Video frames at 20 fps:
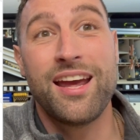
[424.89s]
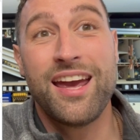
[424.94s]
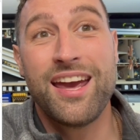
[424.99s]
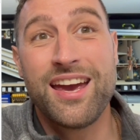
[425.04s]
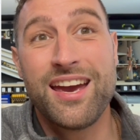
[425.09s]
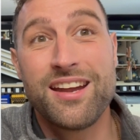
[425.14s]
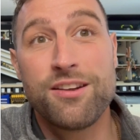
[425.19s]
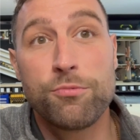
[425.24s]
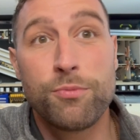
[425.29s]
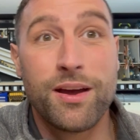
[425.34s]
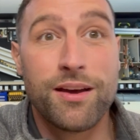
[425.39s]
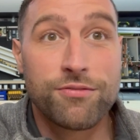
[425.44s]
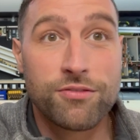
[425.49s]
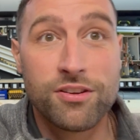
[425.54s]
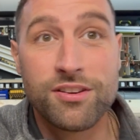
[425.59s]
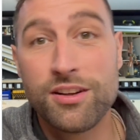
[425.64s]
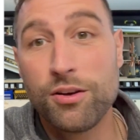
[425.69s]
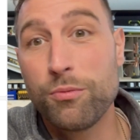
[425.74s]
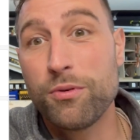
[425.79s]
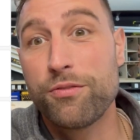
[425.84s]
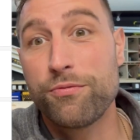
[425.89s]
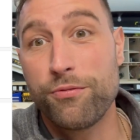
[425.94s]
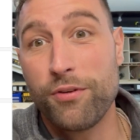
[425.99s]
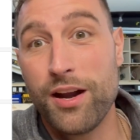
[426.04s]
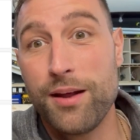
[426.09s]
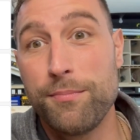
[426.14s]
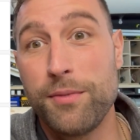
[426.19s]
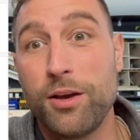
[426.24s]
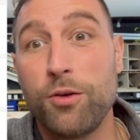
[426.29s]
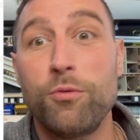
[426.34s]
and we have to deal with
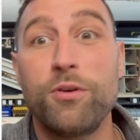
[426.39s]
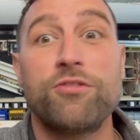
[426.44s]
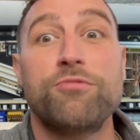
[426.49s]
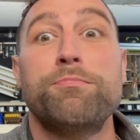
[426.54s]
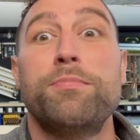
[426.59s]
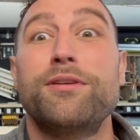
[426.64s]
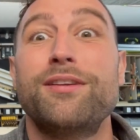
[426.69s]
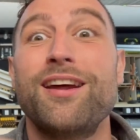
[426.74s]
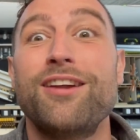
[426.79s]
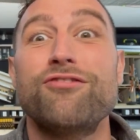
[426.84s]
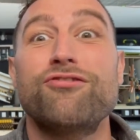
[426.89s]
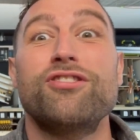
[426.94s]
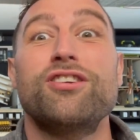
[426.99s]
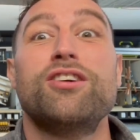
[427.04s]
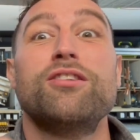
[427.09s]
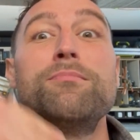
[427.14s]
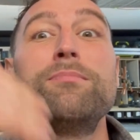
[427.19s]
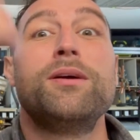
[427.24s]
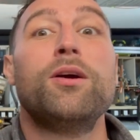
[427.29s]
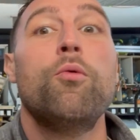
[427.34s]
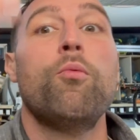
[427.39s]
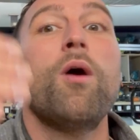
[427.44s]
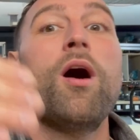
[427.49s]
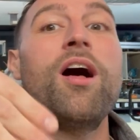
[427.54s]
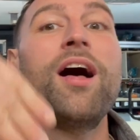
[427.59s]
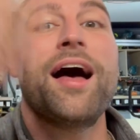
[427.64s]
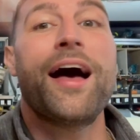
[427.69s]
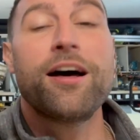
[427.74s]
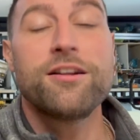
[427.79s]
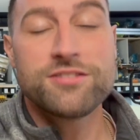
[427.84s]
framing, which potentially could be a
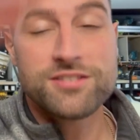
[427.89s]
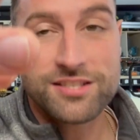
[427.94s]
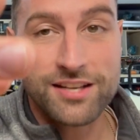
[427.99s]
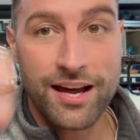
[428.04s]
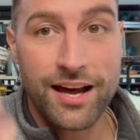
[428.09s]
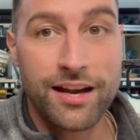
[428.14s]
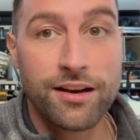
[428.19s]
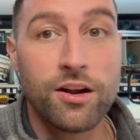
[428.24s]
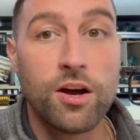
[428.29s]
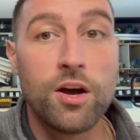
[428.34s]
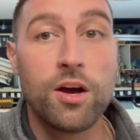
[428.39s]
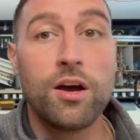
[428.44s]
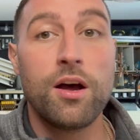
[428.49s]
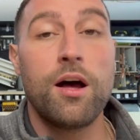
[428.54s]
wall outside